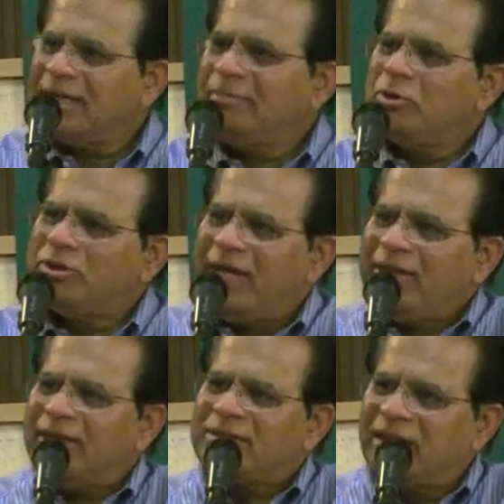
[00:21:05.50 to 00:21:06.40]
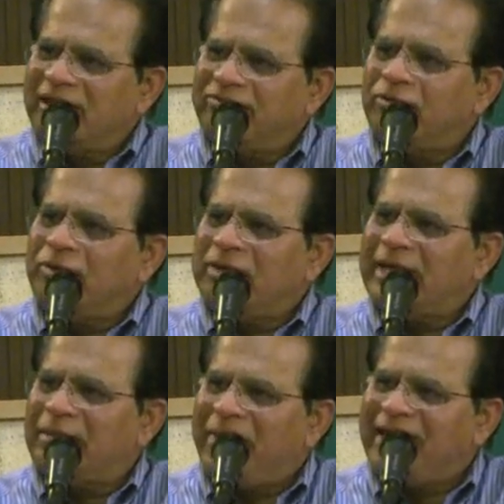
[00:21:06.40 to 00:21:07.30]
time you take that telephone
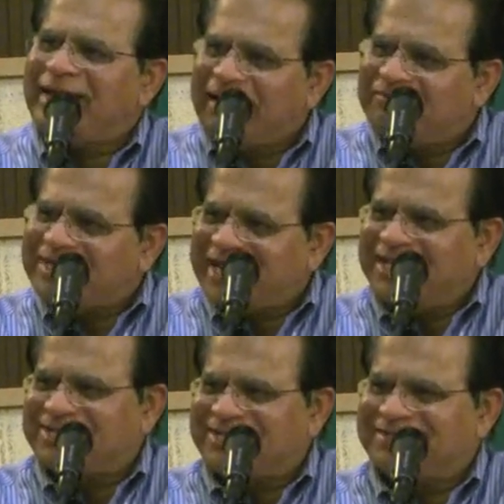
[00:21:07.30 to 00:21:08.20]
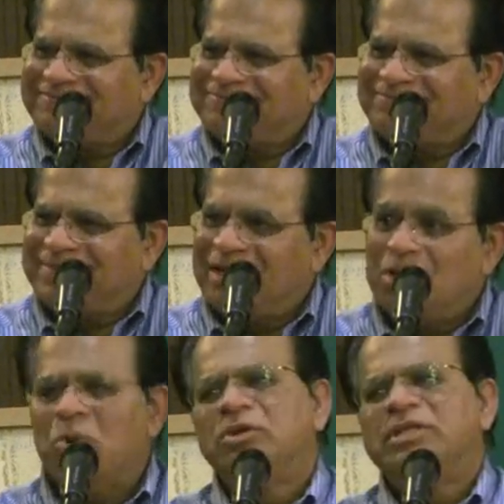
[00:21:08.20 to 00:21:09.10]
and make an invitation,
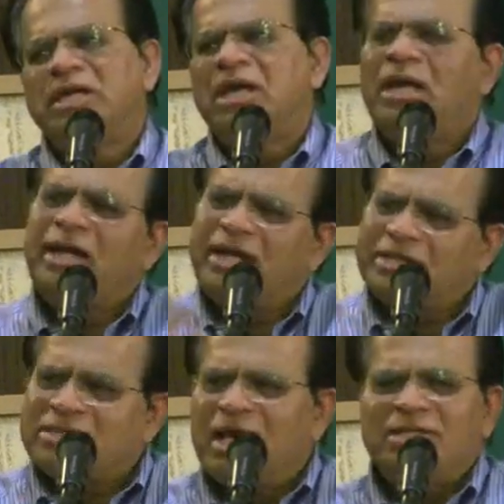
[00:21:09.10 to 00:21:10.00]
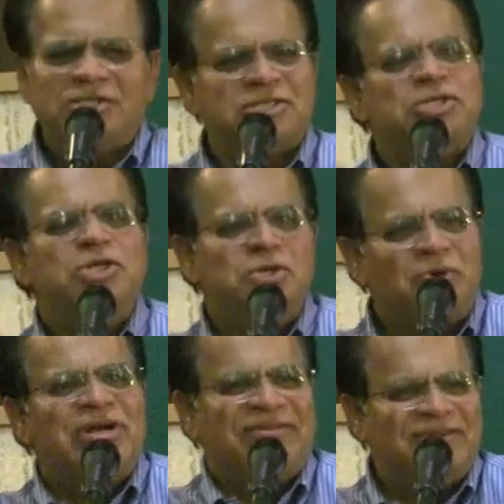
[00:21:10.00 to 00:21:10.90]
don't think it is just
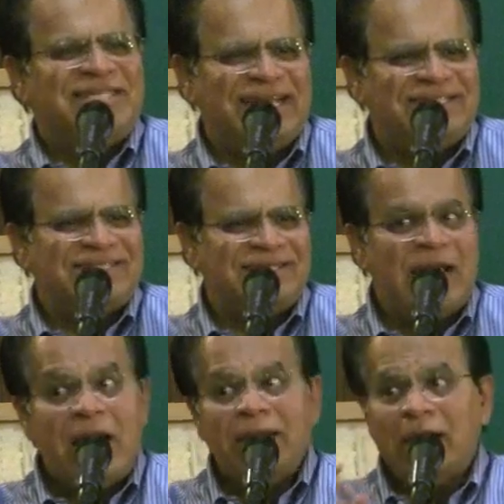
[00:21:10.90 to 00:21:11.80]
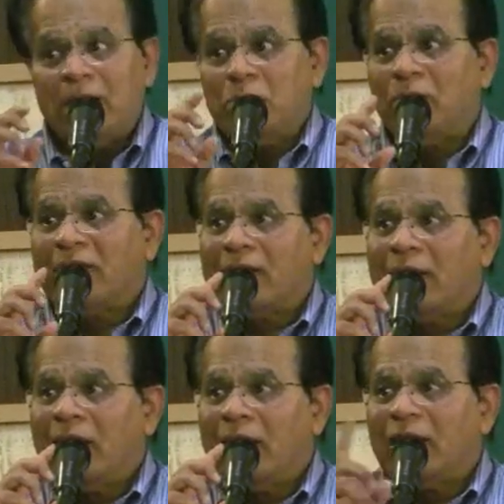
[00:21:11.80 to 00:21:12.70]
your invitation, that you
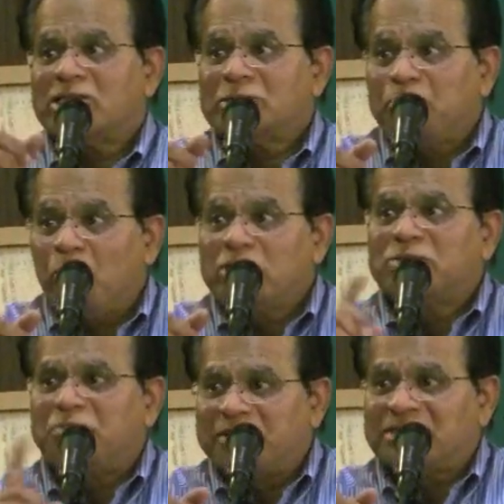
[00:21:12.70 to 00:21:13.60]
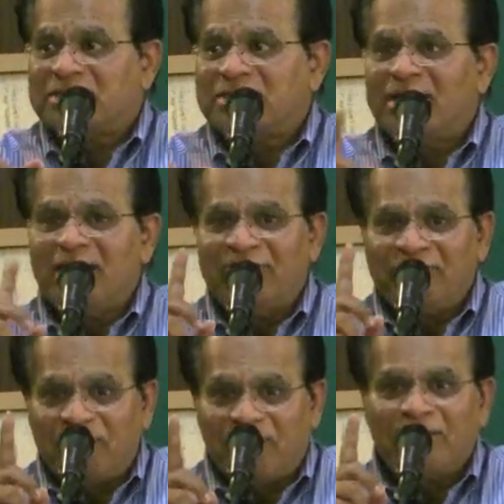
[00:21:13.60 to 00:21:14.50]
are a spokesperson
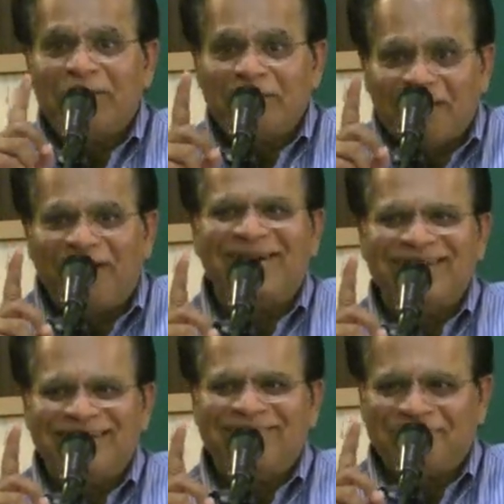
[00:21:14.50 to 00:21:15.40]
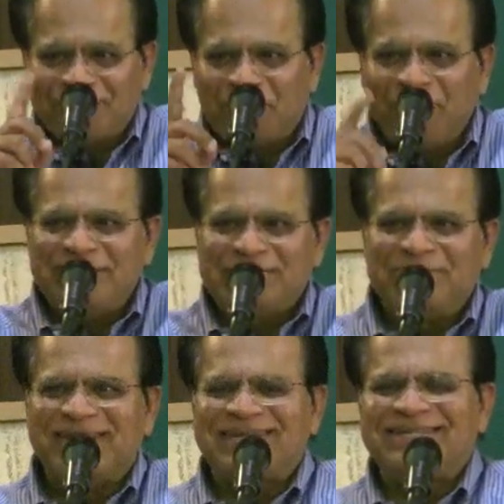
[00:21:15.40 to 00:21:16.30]
for God, for the Holy
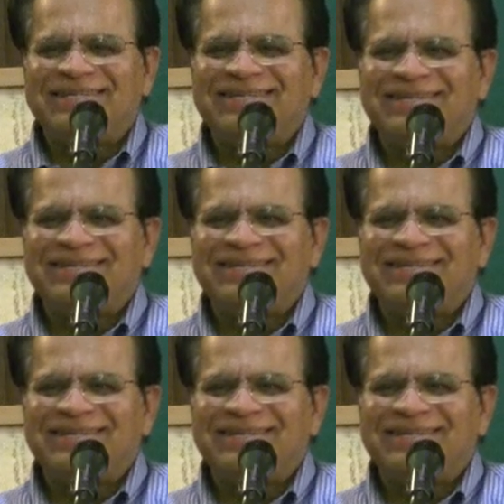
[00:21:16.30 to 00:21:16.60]
Spirit.